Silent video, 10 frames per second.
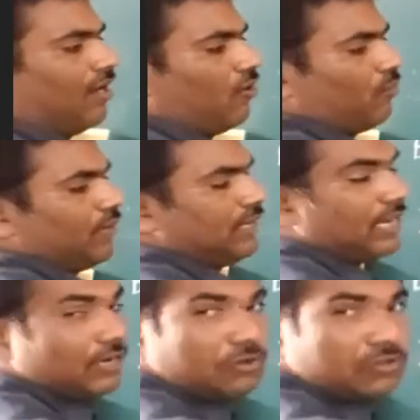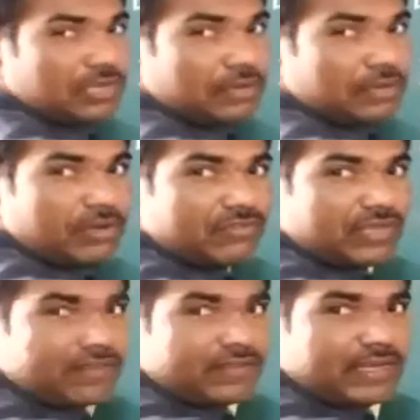How many hydrogen numbers
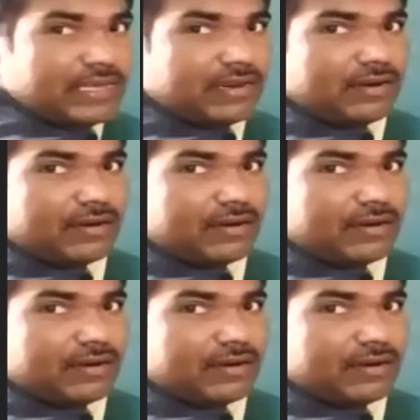are there?